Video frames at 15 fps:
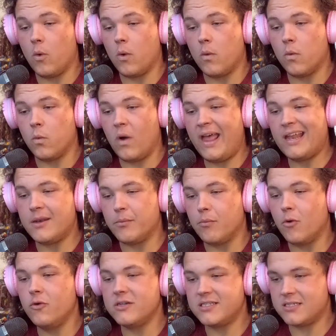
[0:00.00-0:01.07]
wet and
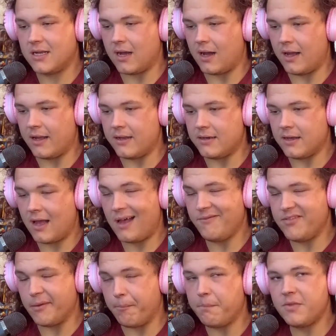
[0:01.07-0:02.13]
moist kind,
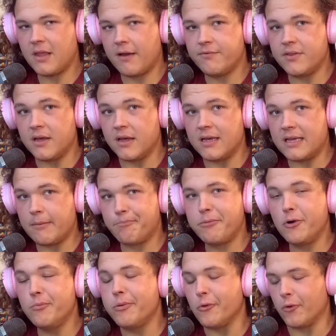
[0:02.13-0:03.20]
of the
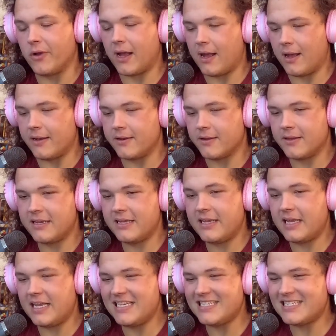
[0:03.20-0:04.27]
poo poo kind.
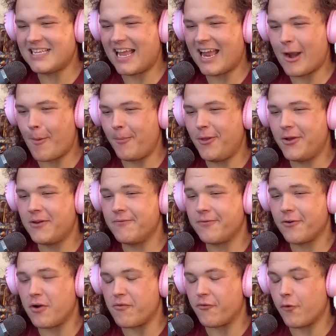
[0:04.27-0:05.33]
He's saying I'm looking
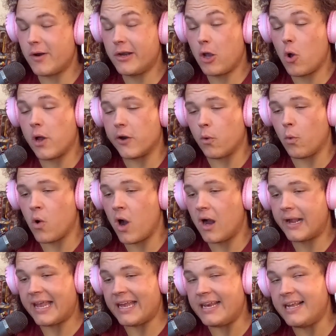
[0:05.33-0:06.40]
for a friend to go on a
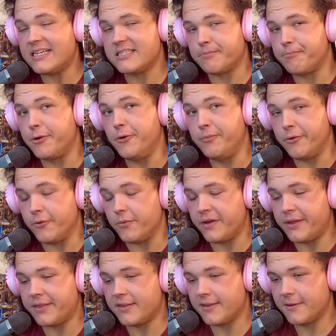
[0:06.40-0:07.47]
walk and eat some poo poo
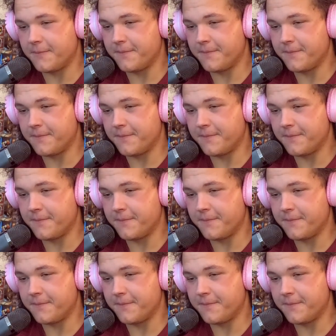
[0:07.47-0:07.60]
with.